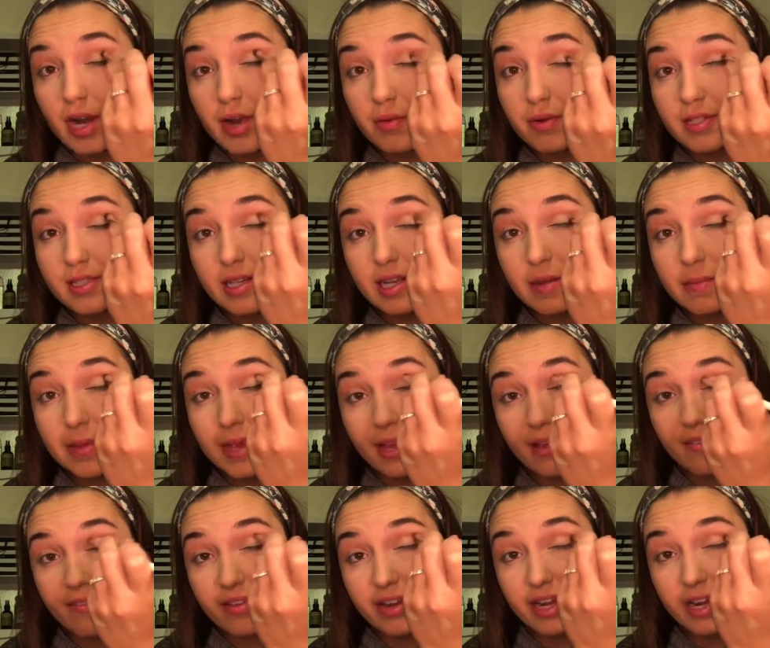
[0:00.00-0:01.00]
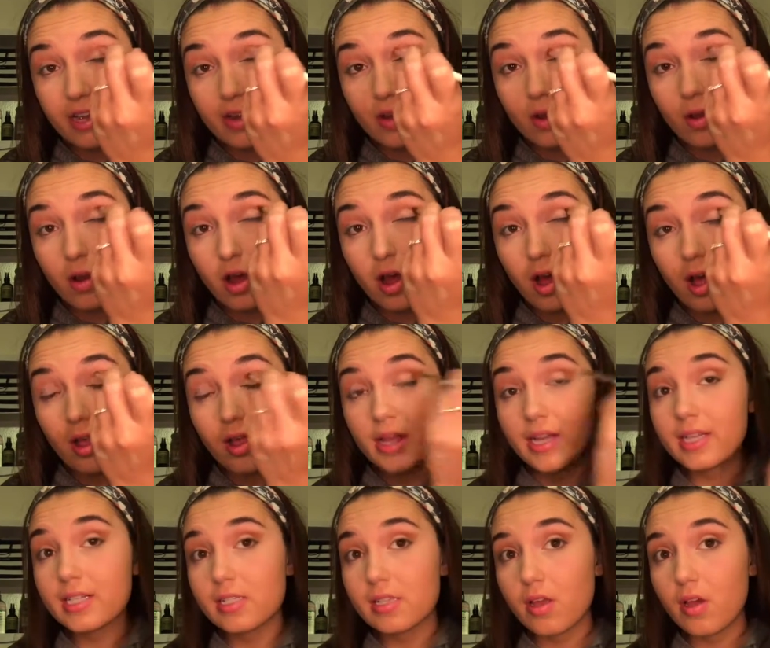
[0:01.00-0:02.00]
I was going to make a video all
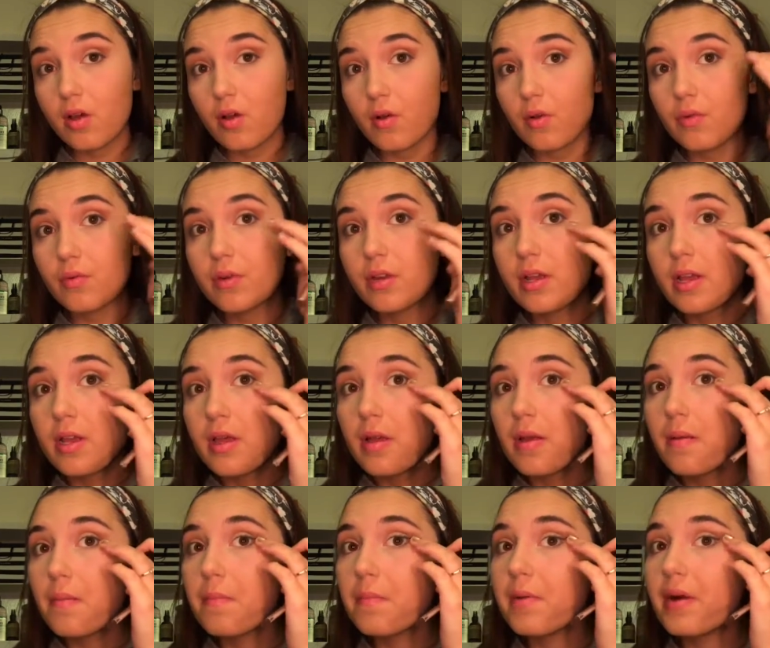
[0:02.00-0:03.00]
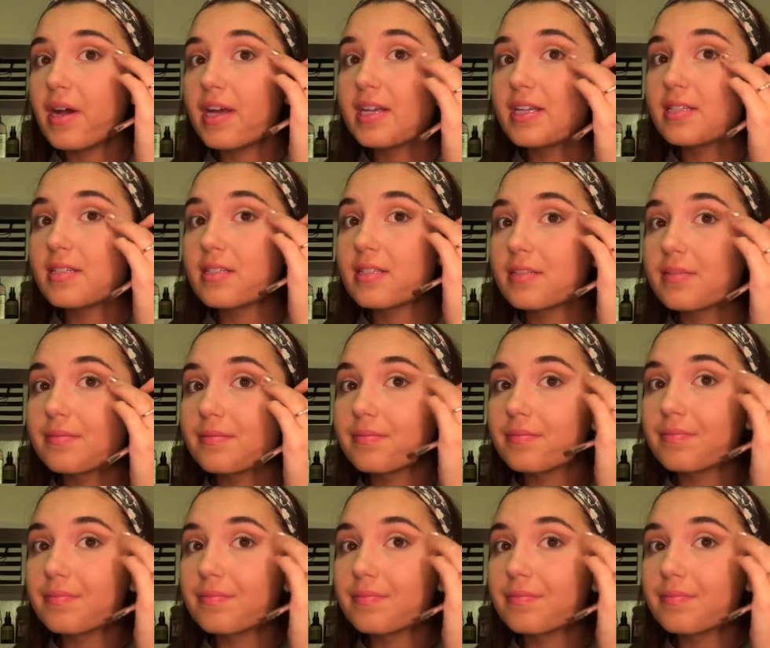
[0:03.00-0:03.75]
on its own, but